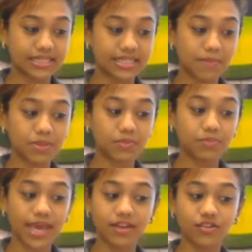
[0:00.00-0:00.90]
Sampath
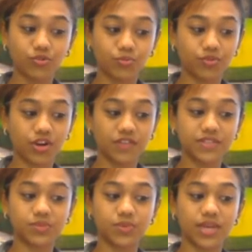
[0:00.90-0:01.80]
Bank Group
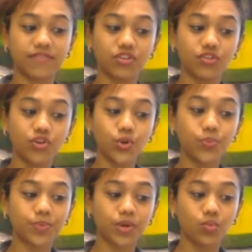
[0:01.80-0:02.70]
profits, we have the
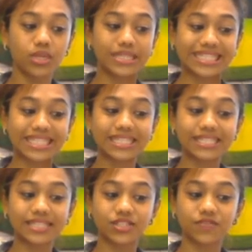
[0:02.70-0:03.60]
group which
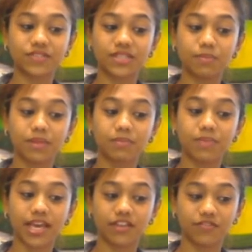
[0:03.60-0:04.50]
consists of Sampath
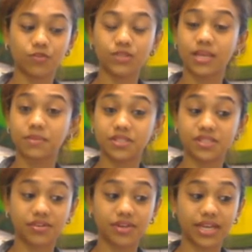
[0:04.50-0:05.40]
Bank and 4
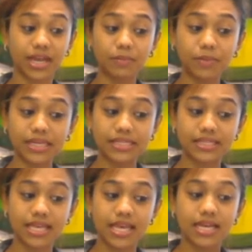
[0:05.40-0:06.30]
subsidiary companies
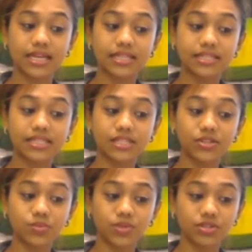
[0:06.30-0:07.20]

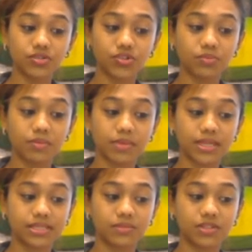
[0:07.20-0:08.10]
continued with the growth
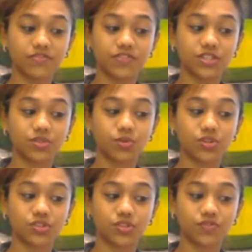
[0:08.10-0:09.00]
momentum in the first
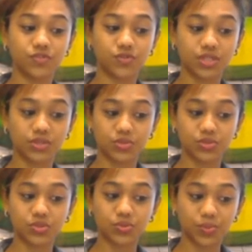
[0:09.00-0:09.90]
quarter of
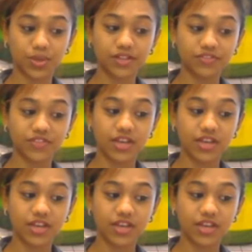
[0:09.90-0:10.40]
2012